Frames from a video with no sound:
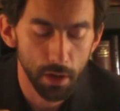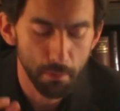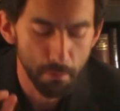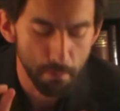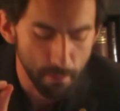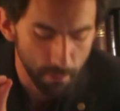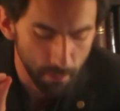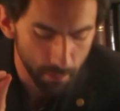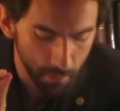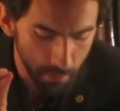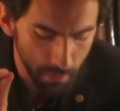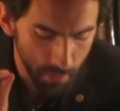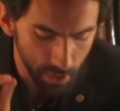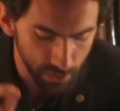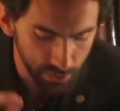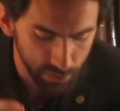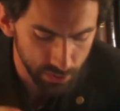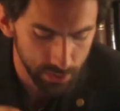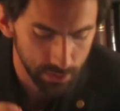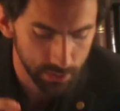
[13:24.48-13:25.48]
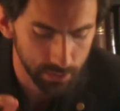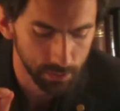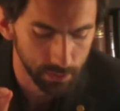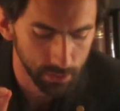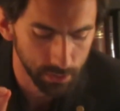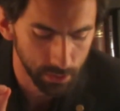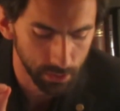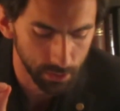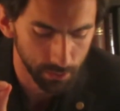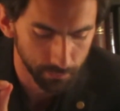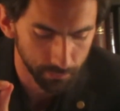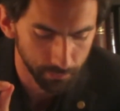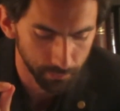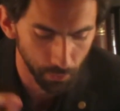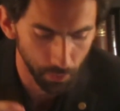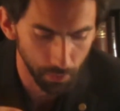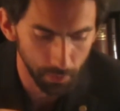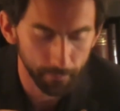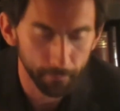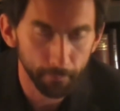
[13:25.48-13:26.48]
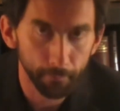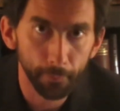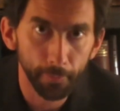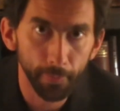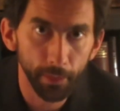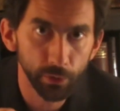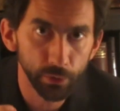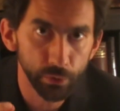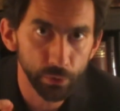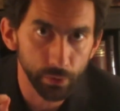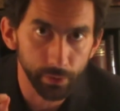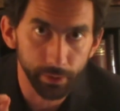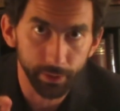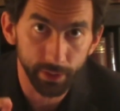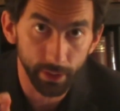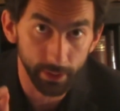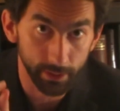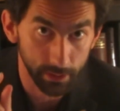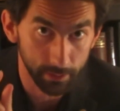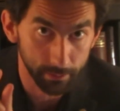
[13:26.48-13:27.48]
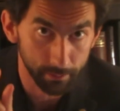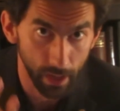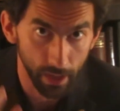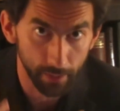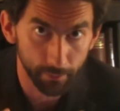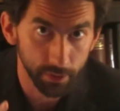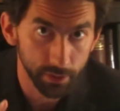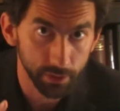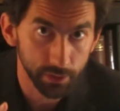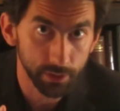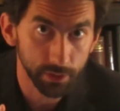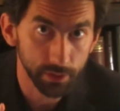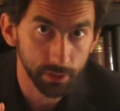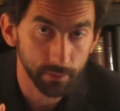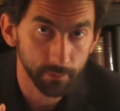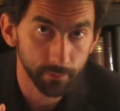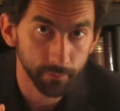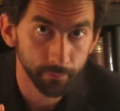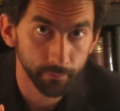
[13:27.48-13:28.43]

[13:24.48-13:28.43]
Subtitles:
must conform to the Ten Commandments,